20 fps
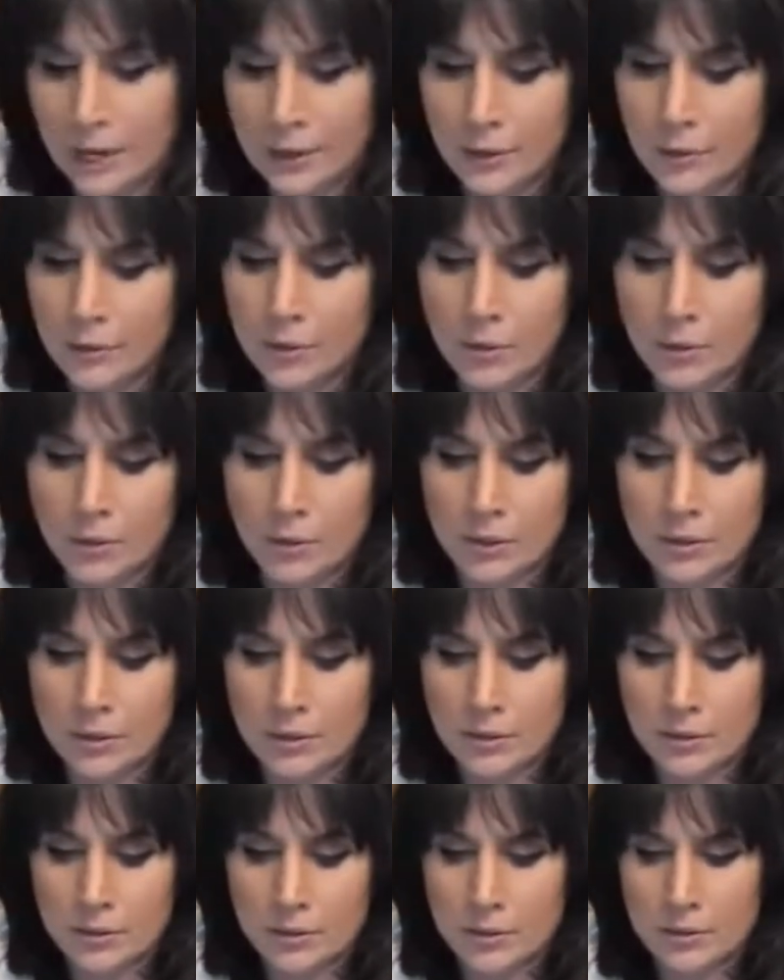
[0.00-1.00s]
I don't know.
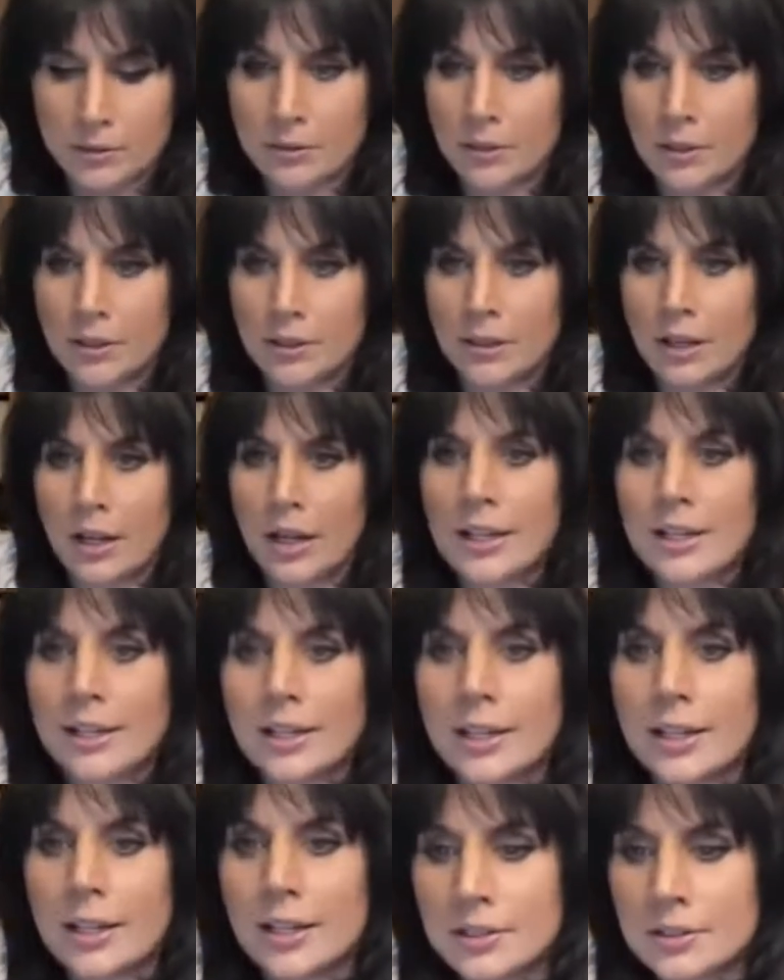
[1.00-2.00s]
I
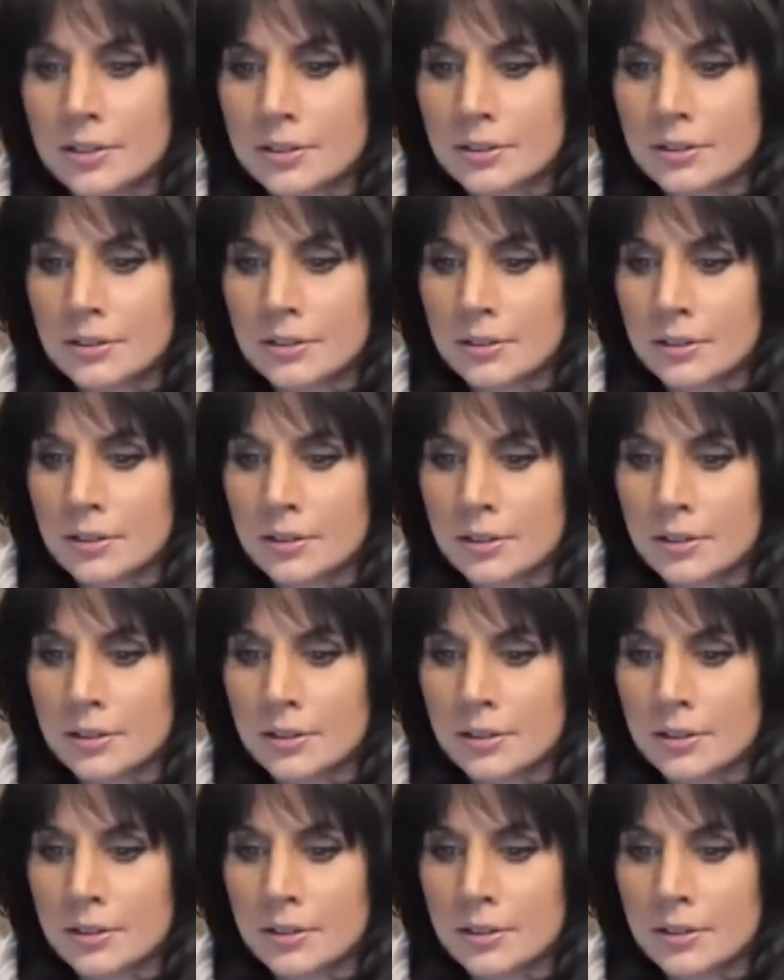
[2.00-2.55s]
can't.